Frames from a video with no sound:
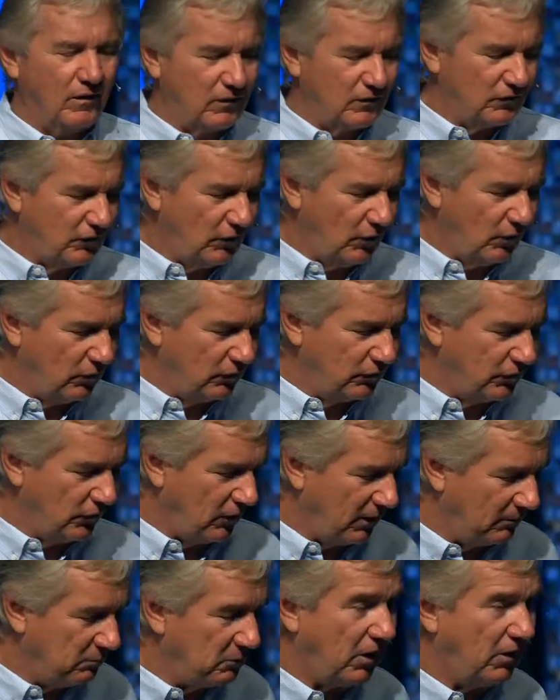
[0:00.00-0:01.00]
So, so
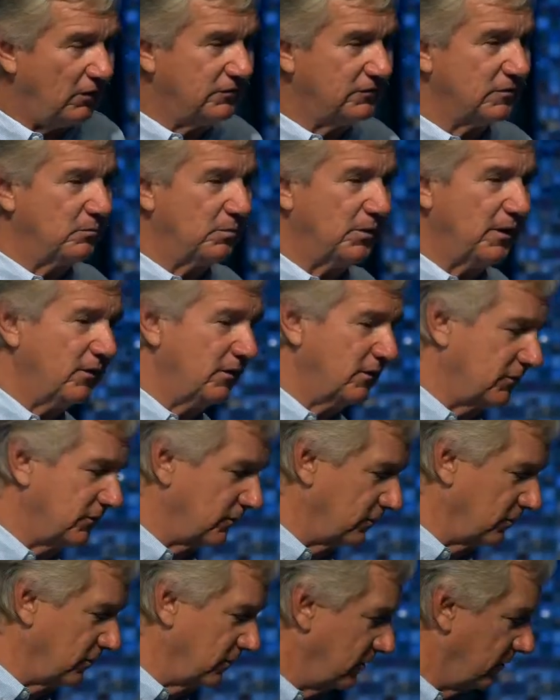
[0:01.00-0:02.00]
I'm lost in
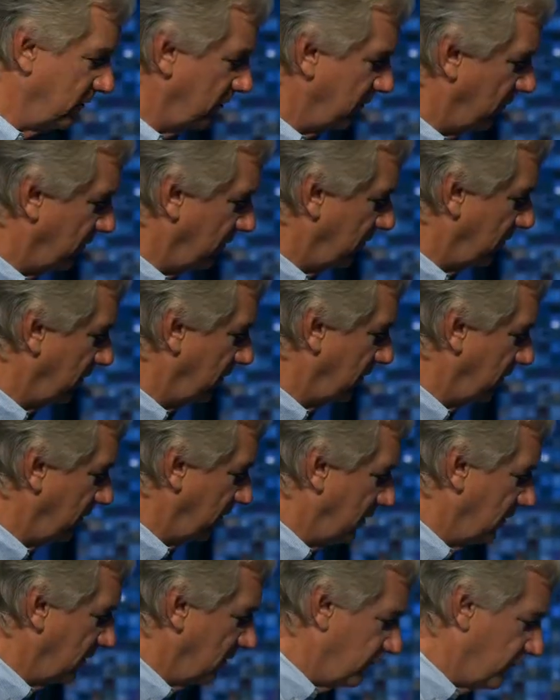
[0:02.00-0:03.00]
Paris
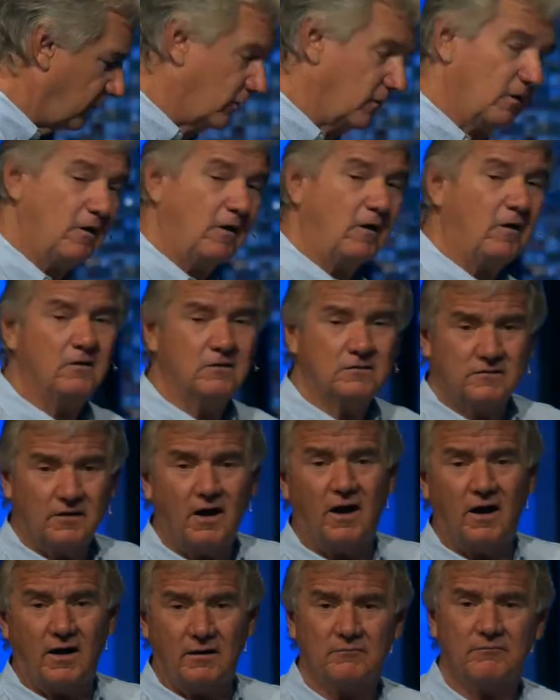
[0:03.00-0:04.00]
for a long
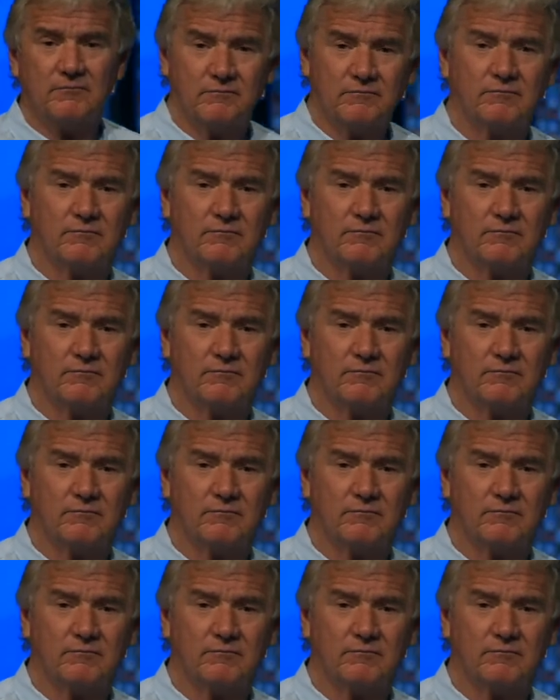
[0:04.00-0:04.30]
time.